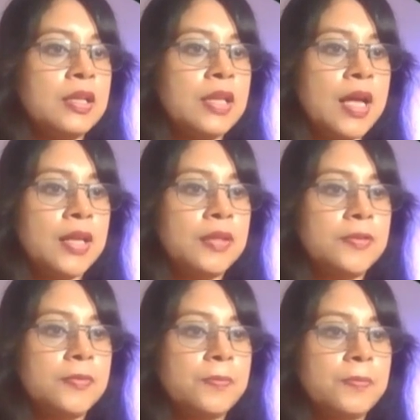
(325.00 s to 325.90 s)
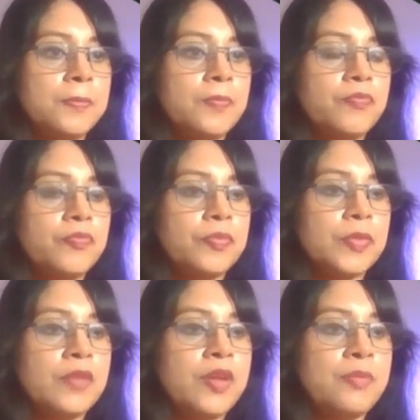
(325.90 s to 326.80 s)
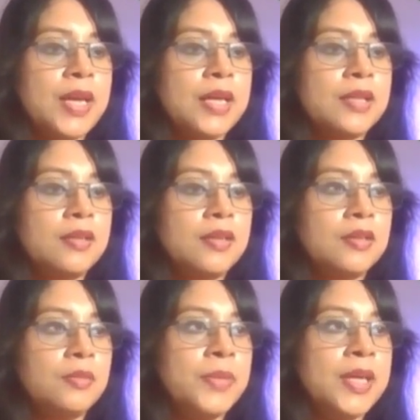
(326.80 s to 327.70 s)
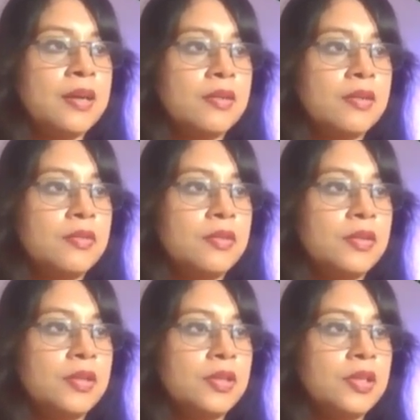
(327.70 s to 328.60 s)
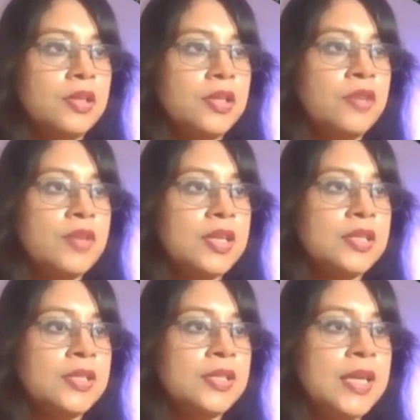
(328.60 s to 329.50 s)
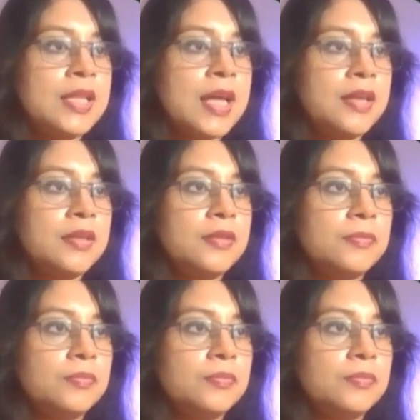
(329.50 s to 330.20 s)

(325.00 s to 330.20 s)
that if I make it a little bigger, you can see that